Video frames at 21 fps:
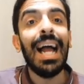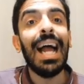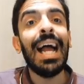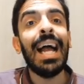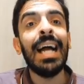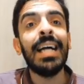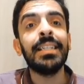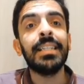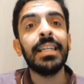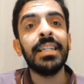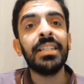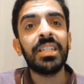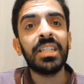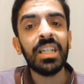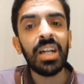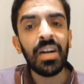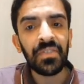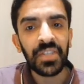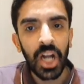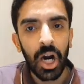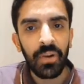And
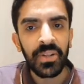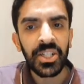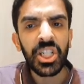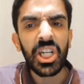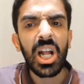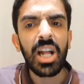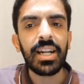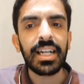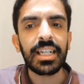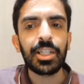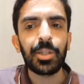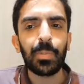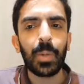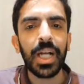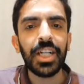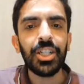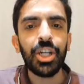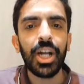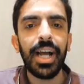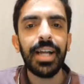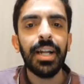instead of the original
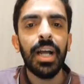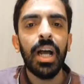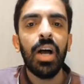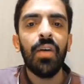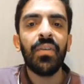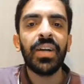expression,